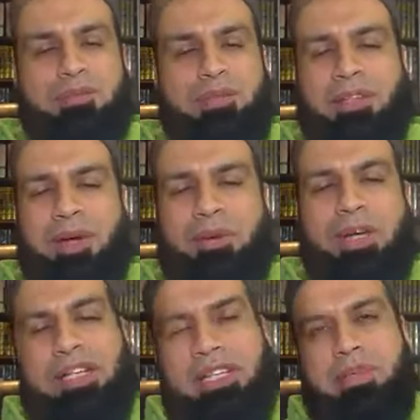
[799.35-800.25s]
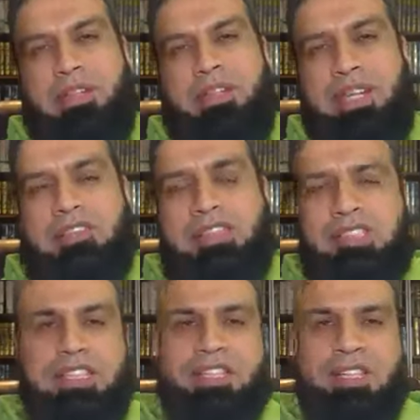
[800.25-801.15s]
Allahu Akbar, may Allah give us
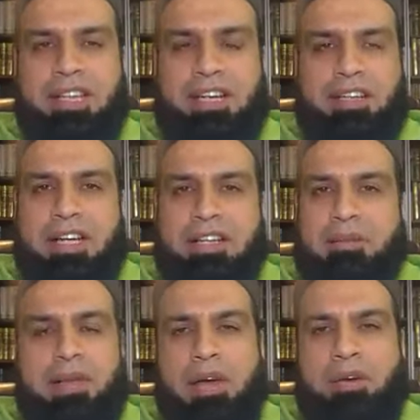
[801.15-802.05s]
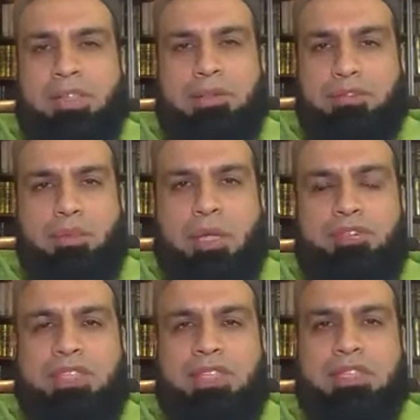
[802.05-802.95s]
the akhlaq and mannerism of the
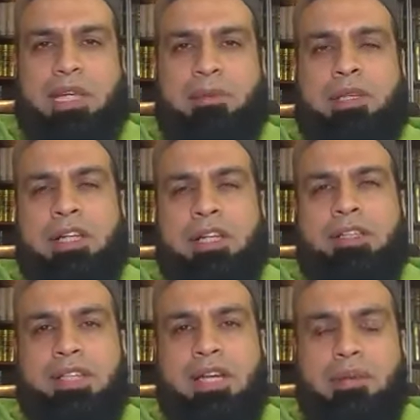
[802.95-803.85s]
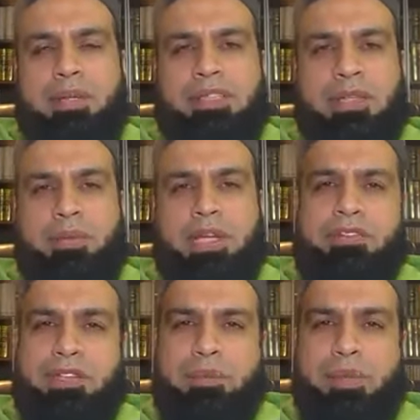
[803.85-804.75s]
Prophet. The Sahaba said,
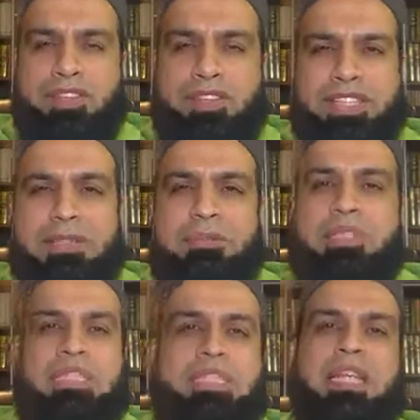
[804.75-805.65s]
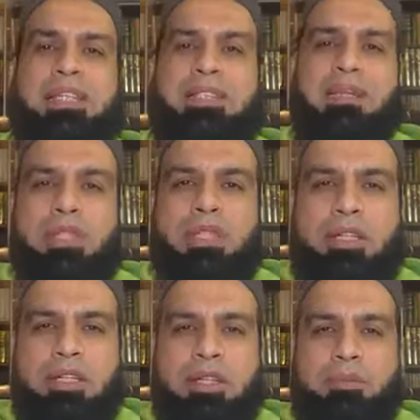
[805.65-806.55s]
whenever the Prophet disliked
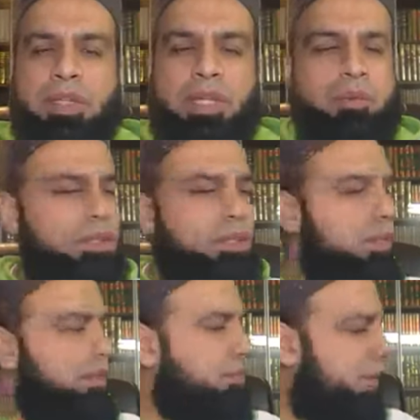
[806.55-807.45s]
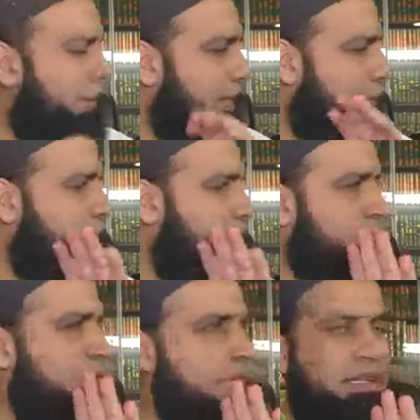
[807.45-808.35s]
something, he would turn his face away
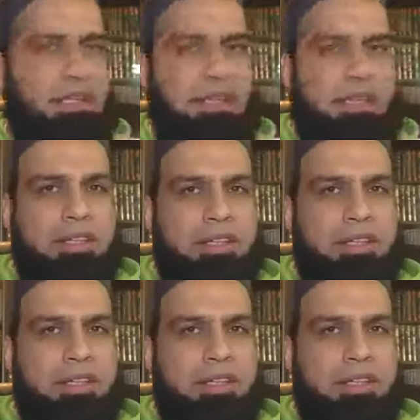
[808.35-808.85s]
from that thing.